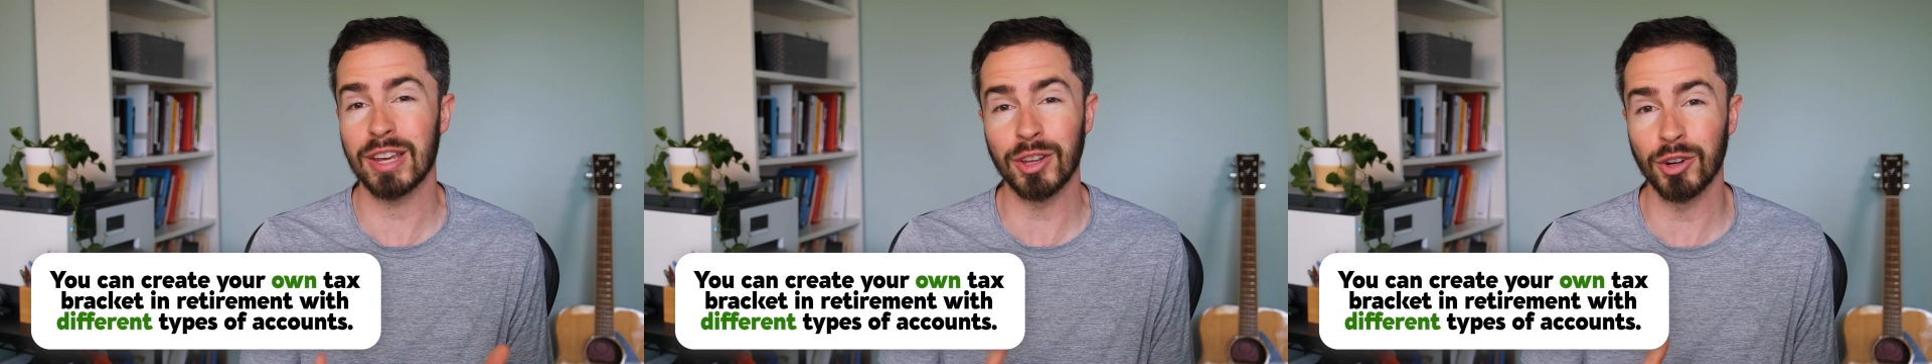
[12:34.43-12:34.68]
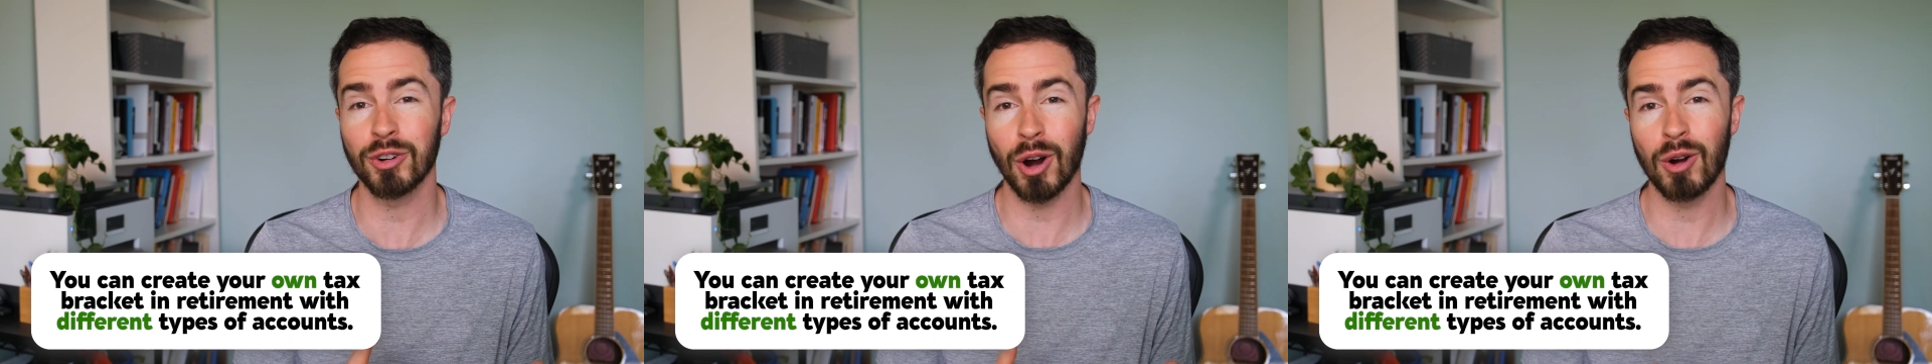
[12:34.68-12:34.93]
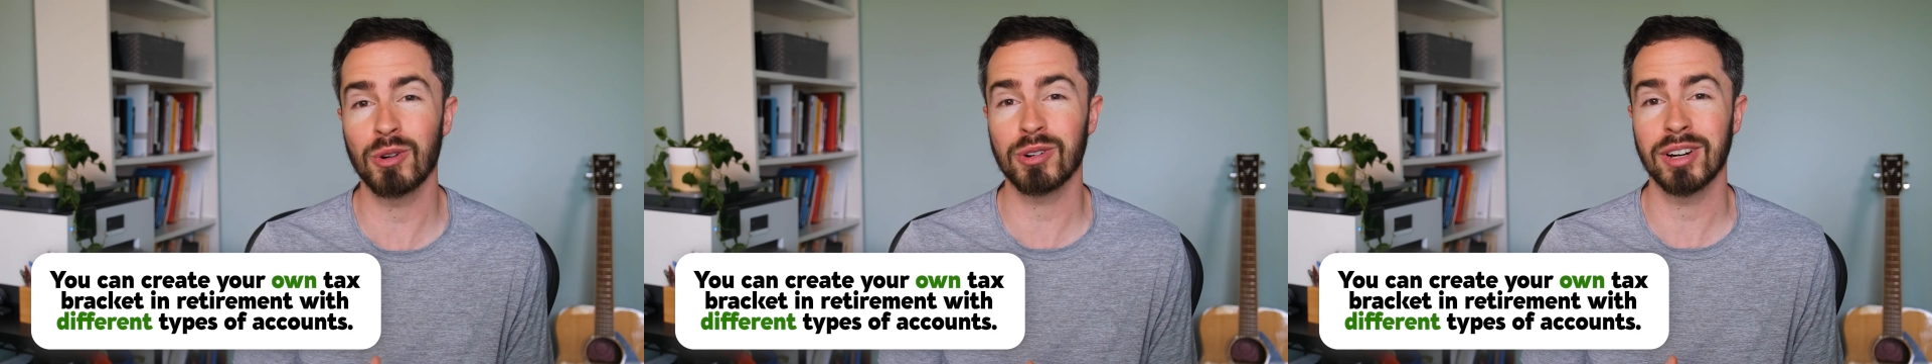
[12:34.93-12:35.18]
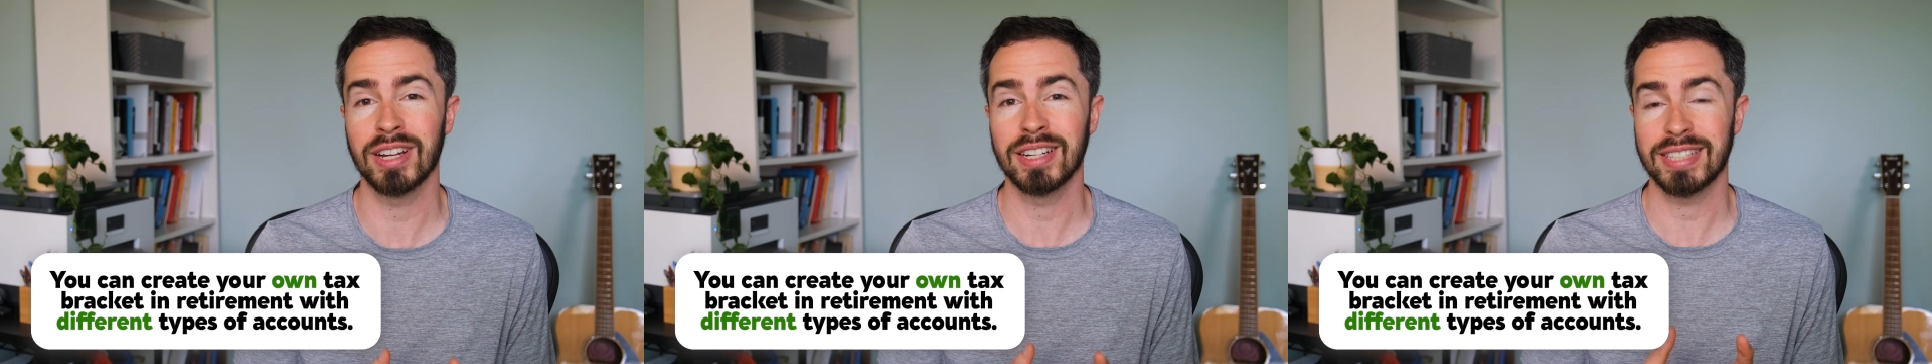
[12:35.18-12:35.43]
your
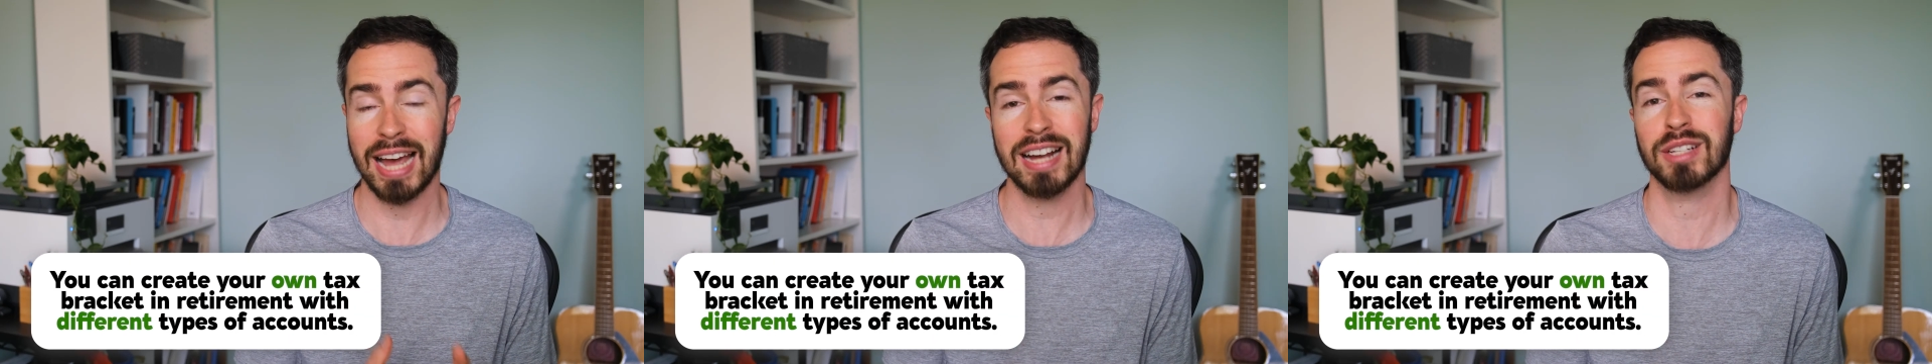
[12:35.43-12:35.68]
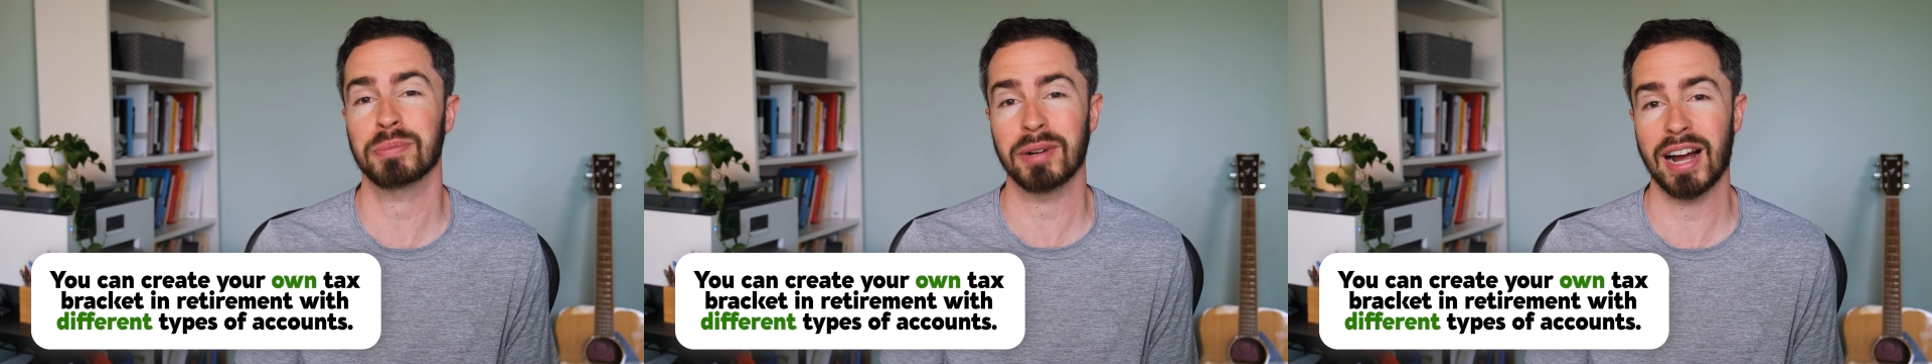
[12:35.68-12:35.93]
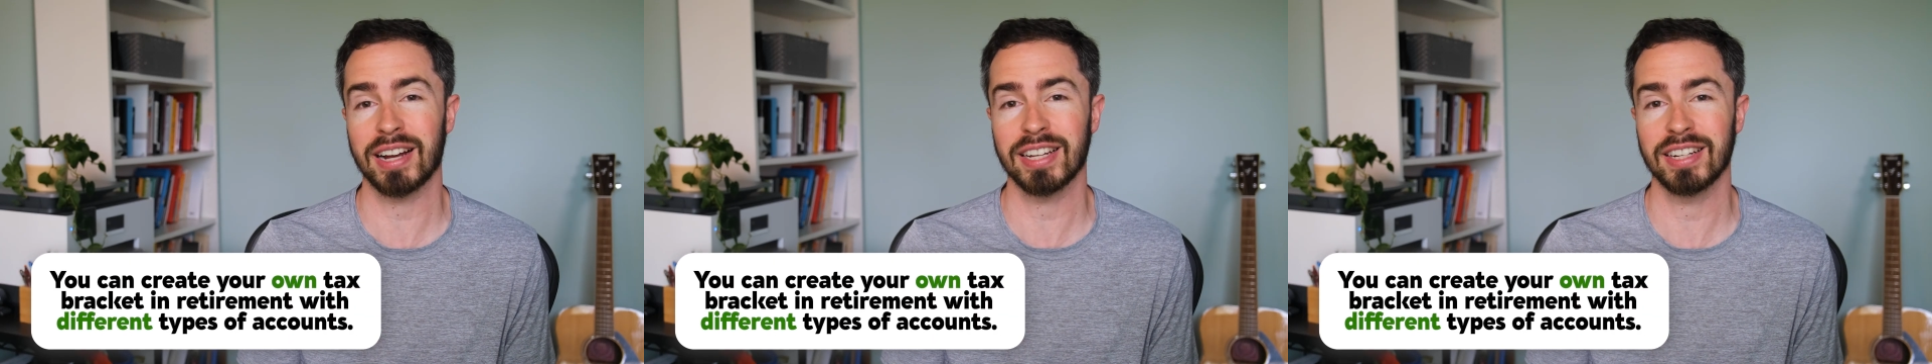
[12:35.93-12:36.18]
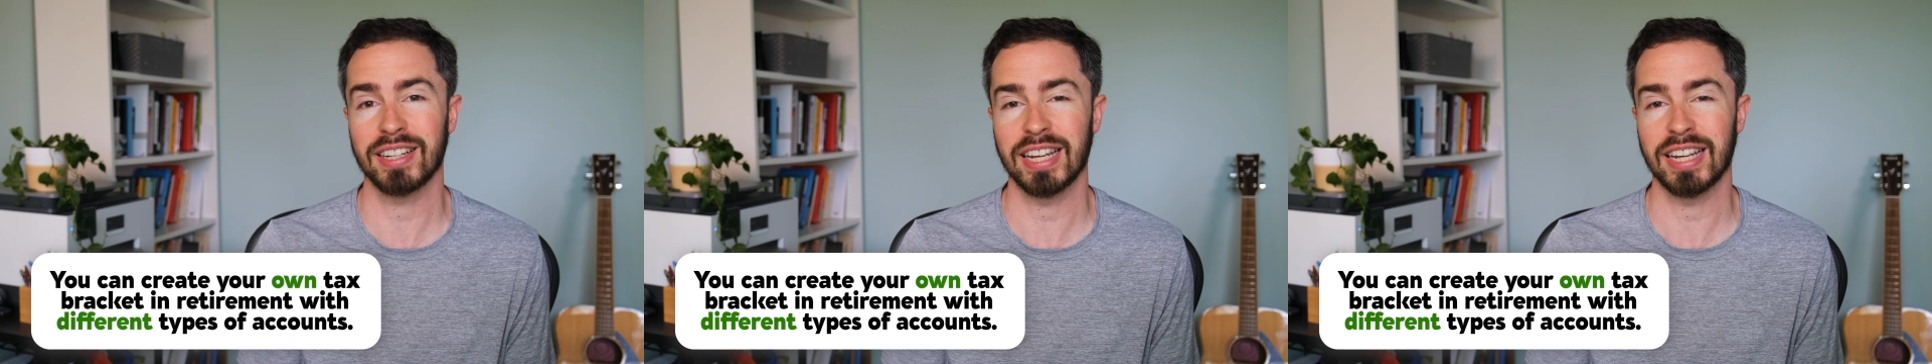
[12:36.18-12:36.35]
own tax bracket.